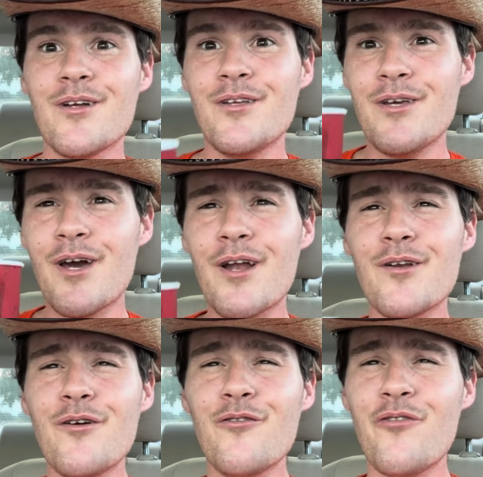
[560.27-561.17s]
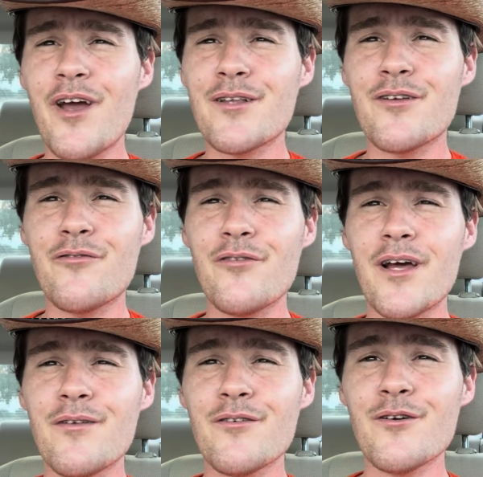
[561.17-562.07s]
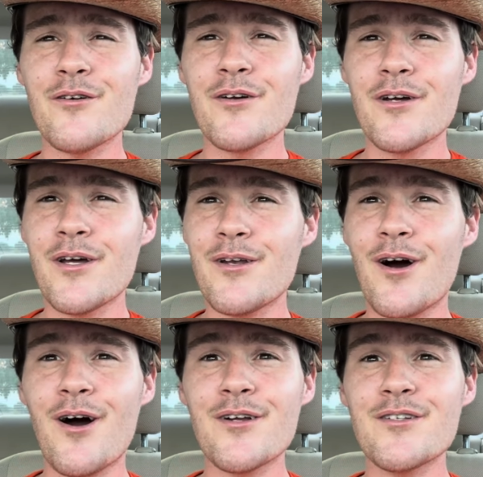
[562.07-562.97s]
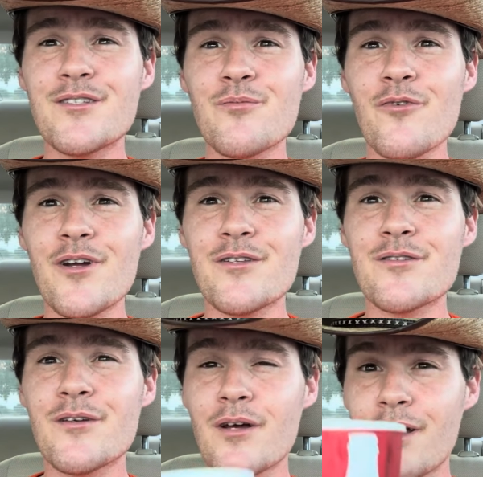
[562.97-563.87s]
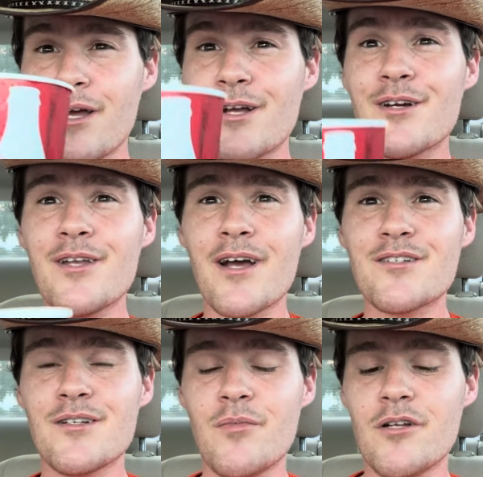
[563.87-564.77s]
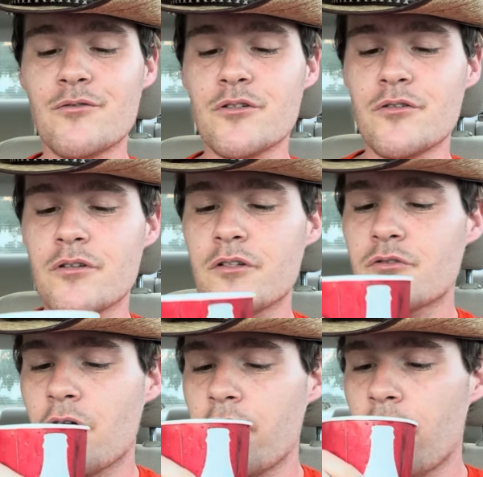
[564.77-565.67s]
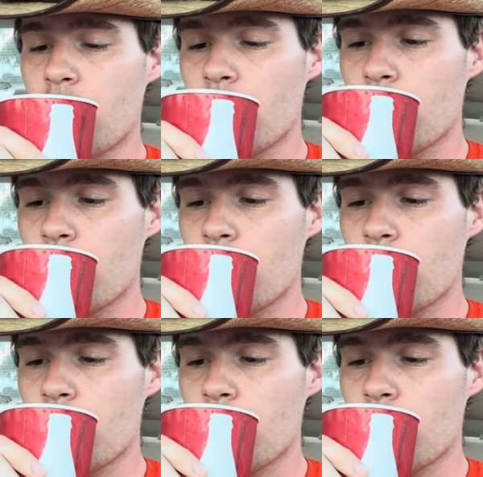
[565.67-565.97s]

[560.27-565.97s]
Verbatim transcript: you got a new Fanta flavor and Haunted Spritz in connection to Beetlejuice. Let's try it out.